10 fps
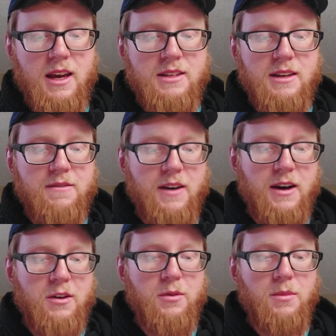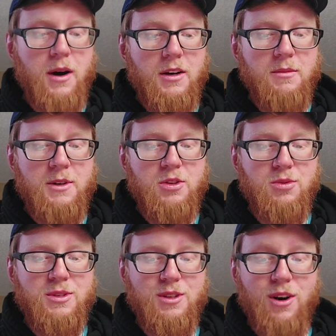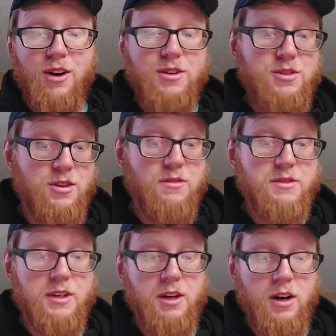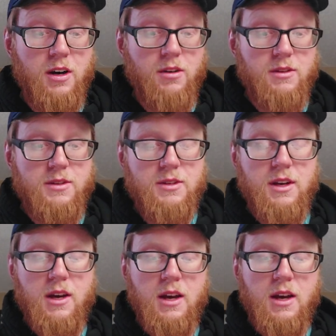as a final monument to his long service in Congress,